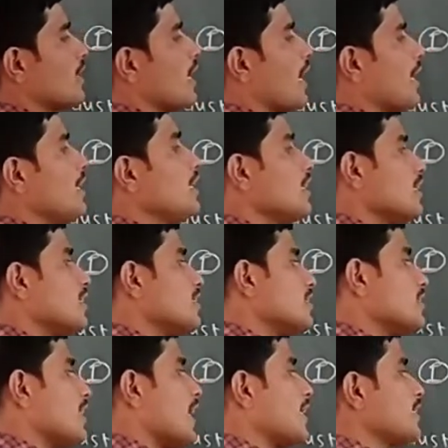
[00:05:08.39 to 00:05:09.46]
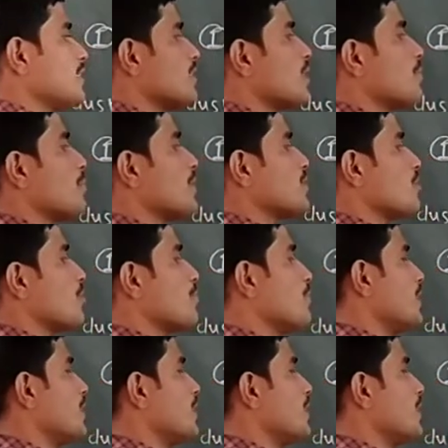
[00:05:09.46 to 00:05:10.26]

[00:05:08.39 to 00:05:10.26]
and in that surface of